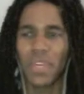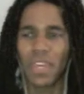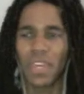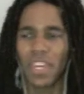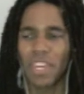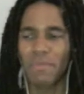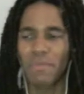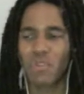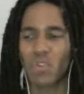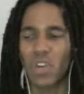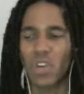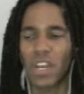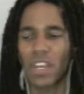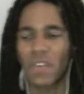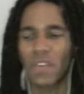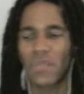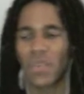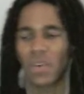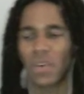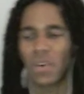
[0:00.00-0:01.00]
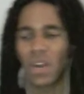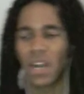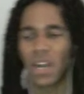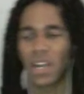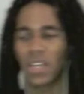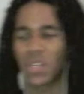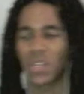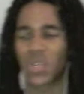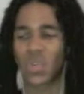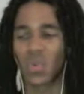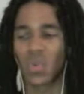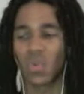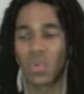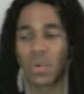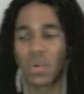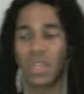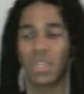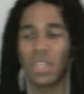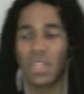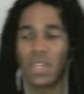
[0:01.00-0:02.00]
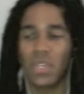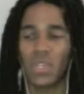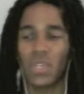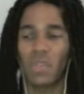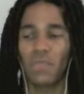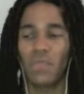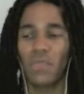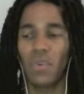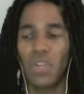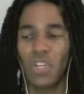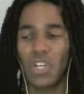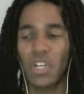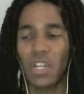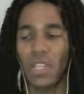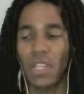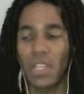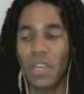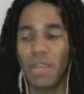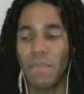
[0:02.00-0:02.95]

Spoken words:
keeps track of your high score in this, unfortunately.